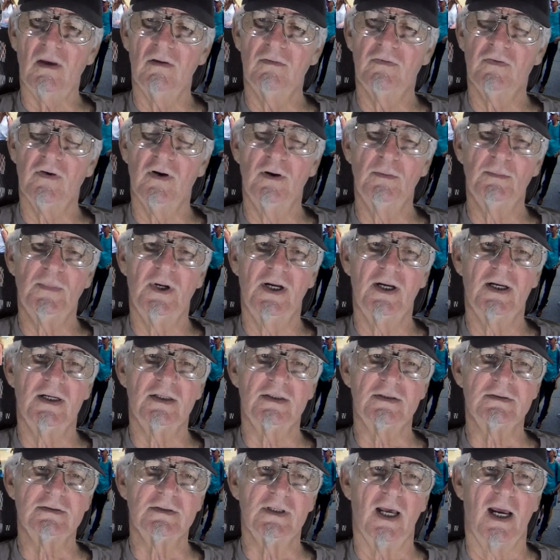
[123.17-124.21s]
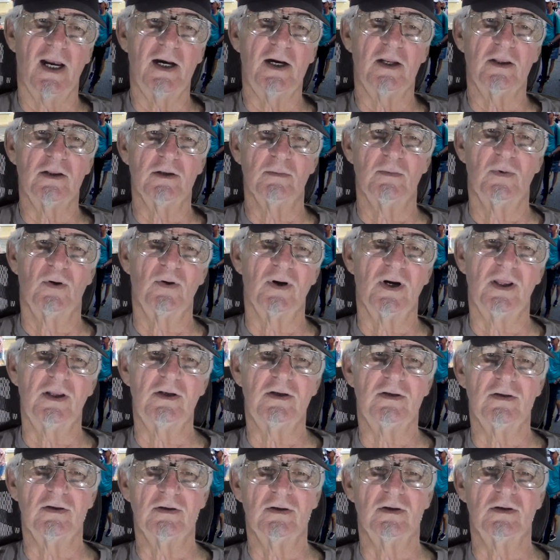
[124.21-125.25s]
from uh, nine in the morning
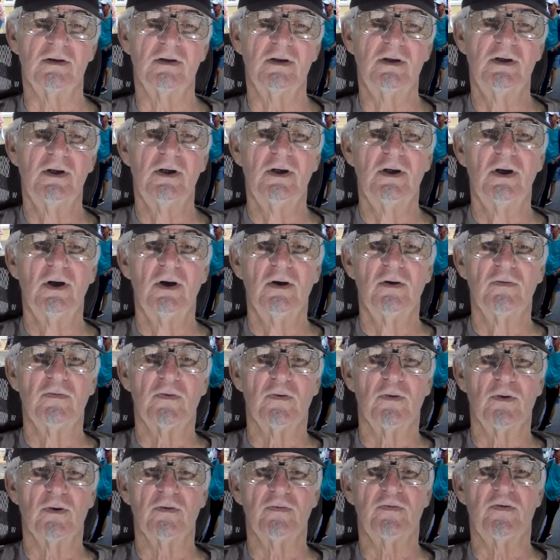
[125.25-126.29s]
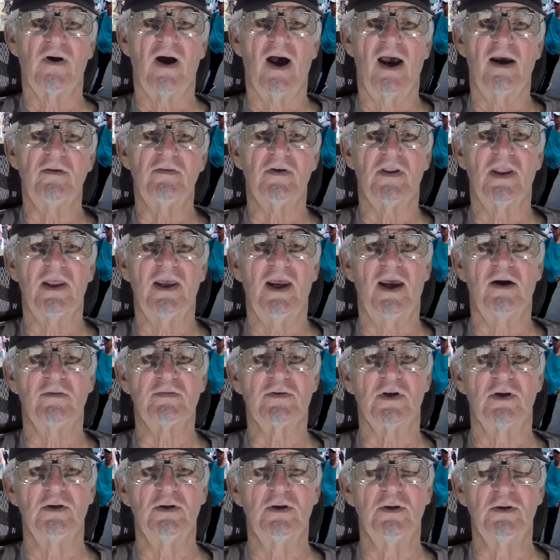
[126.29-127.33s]
till four or five in the
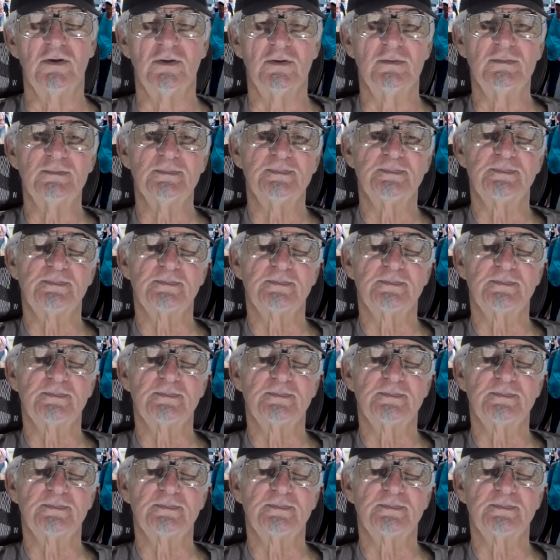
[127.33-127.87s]
afternoon